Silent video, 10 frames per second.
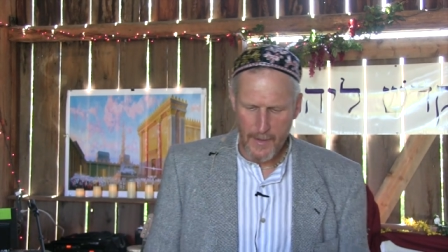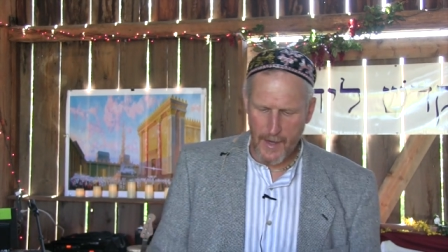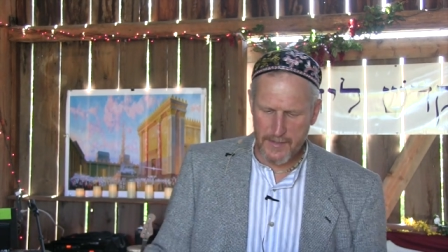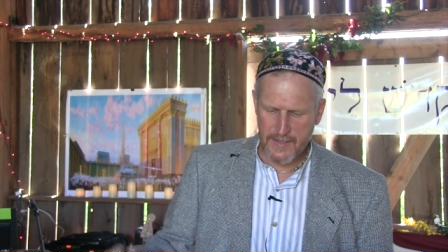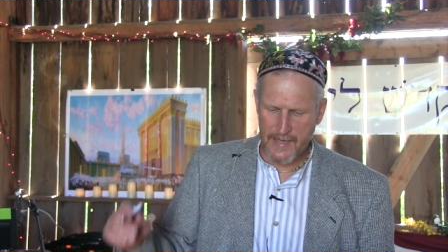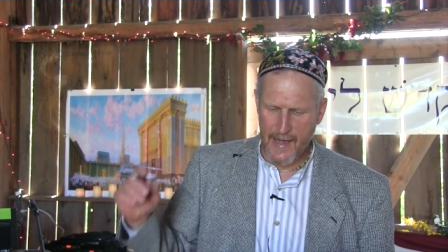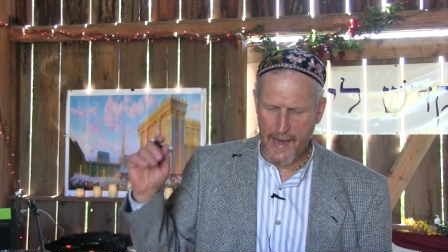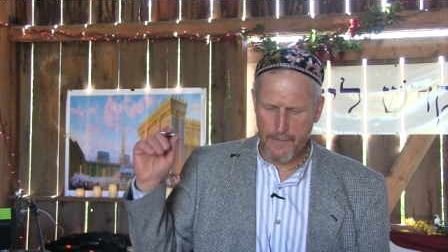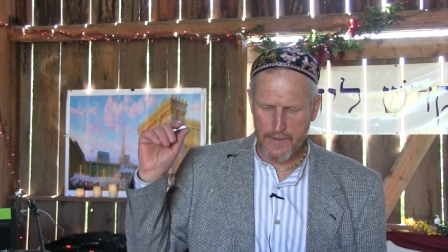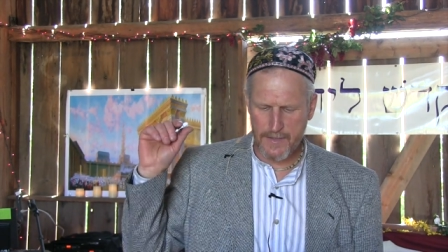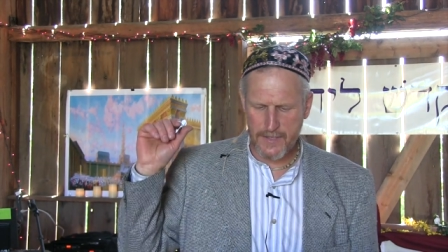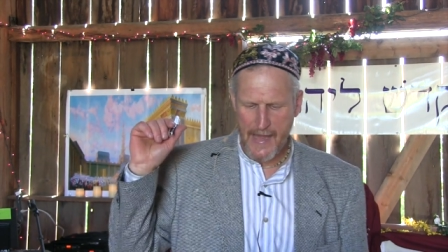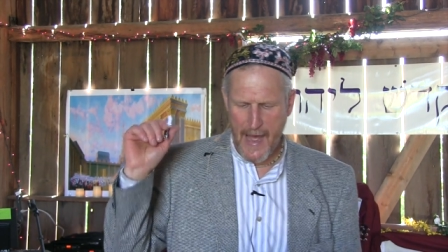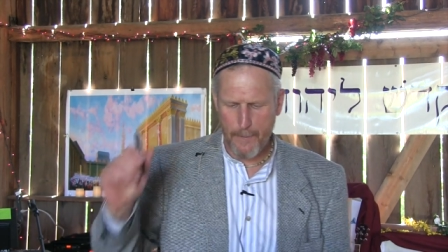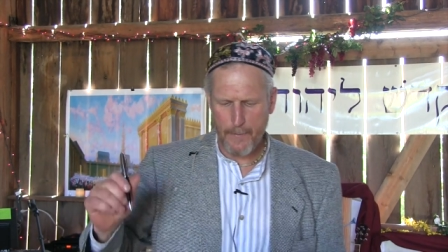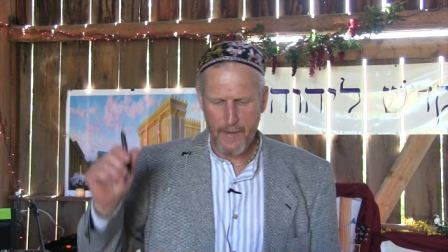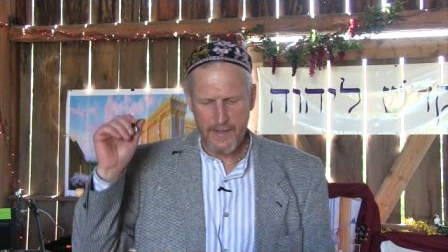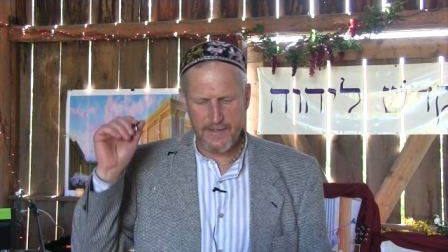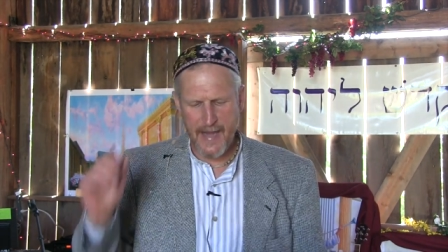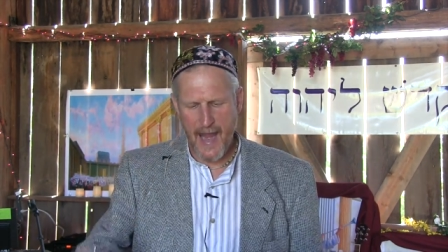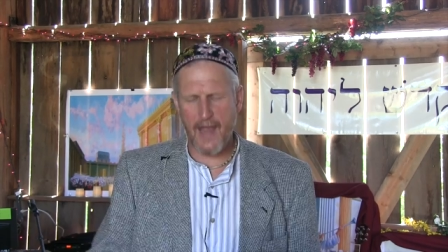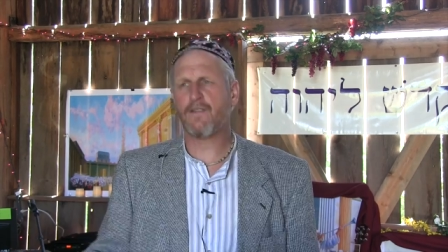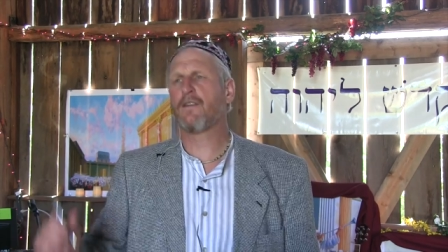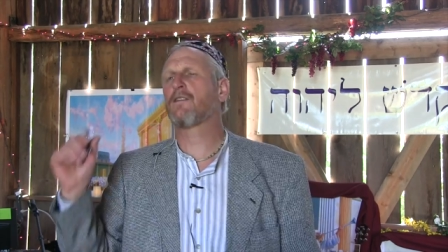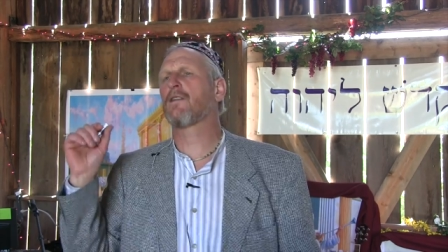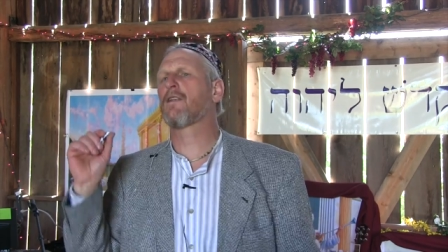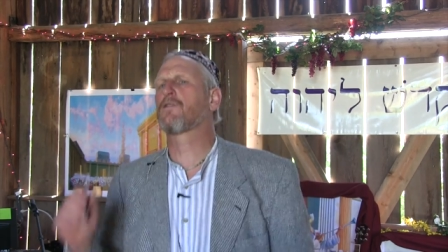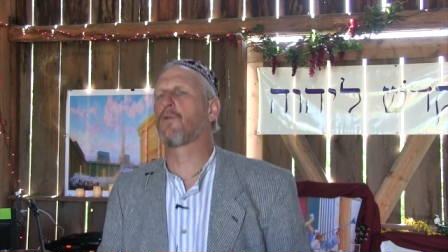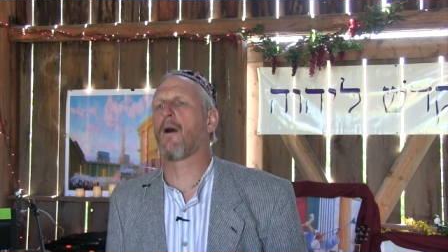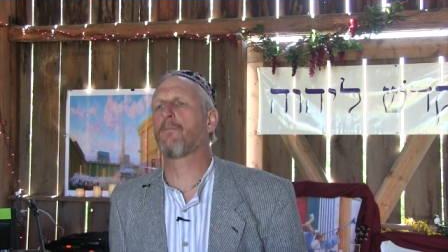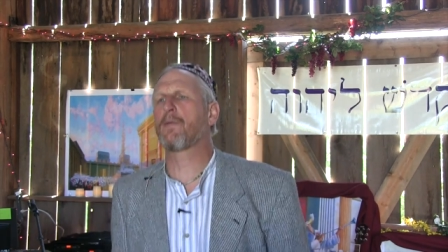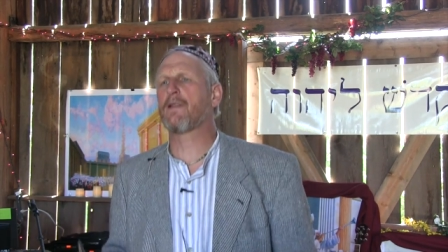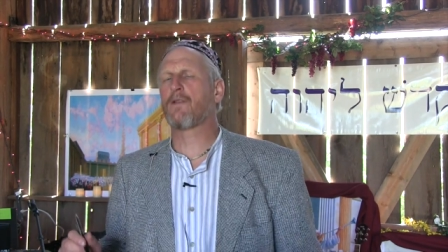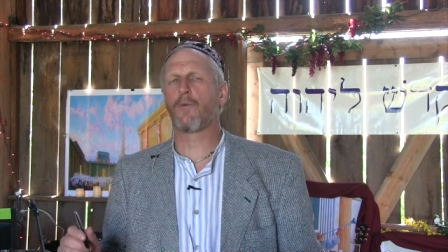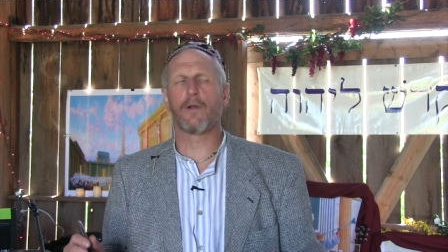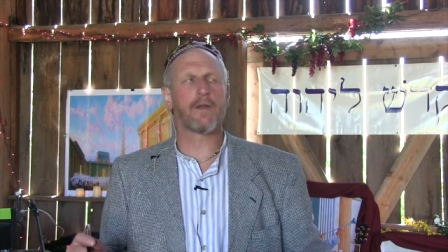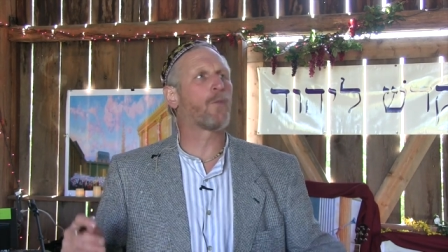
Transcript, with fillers: It's time to stop dancing to the drumbeat of the world.